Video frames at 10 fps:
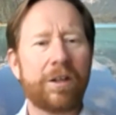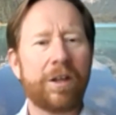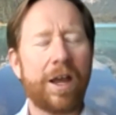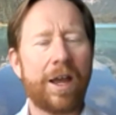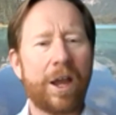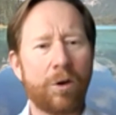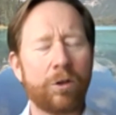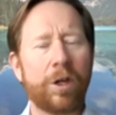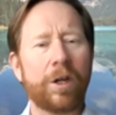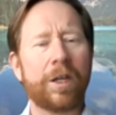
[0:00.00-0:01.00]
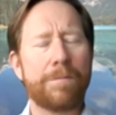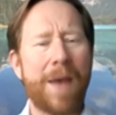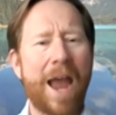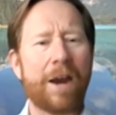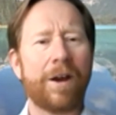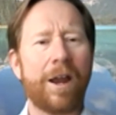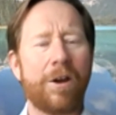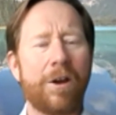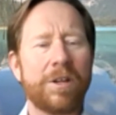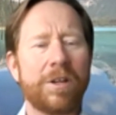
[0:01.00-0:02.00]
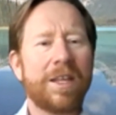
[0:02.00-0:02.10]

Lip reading: outlook and background,